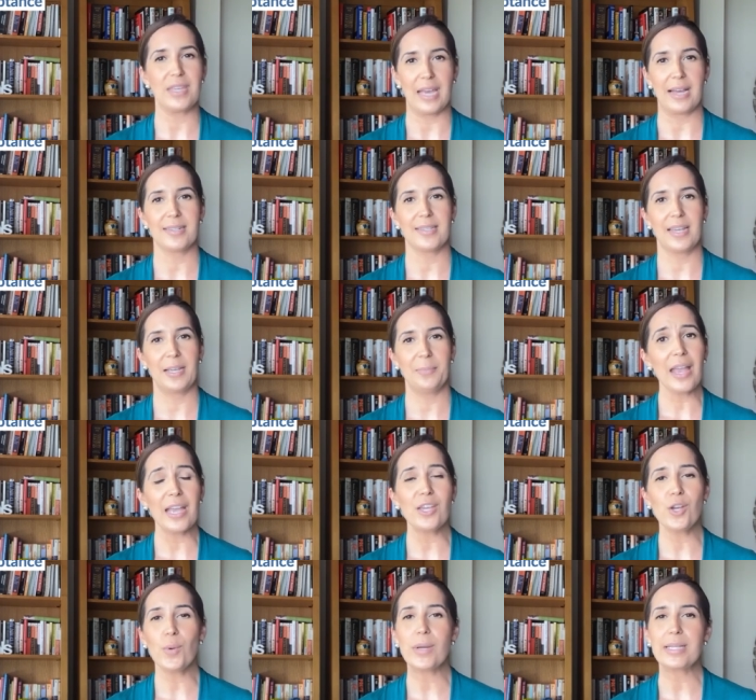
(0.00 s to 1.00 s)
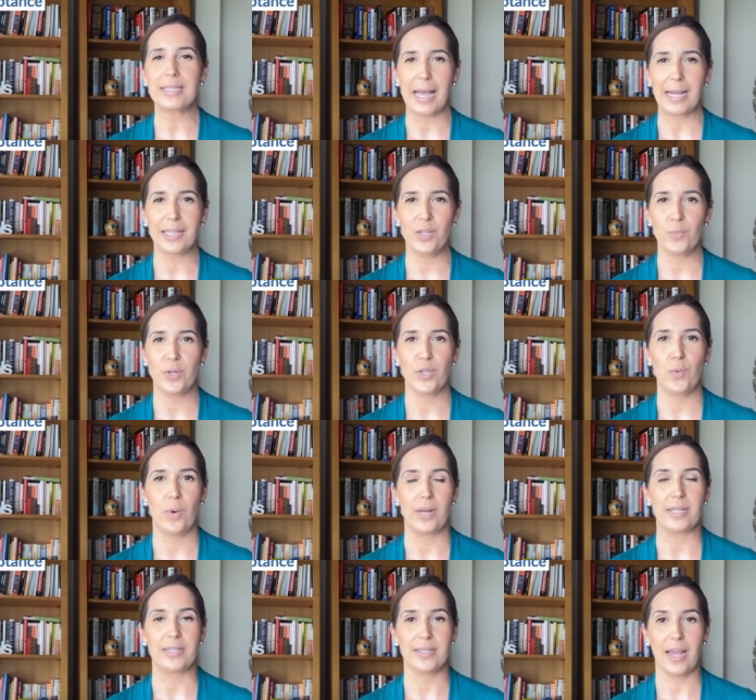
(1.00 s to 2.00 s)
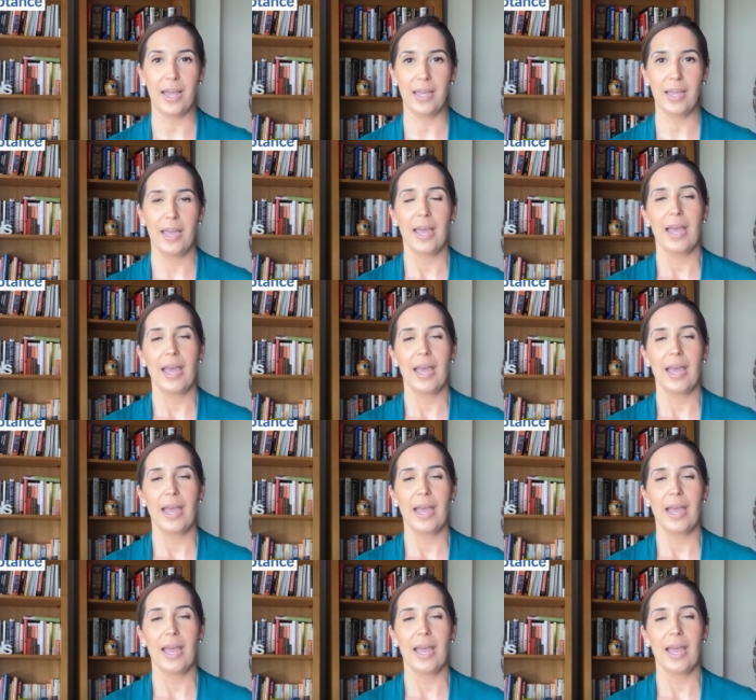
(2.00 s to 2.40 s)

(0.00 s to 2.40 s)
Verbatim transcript: the essay and you know exactly what you want to say,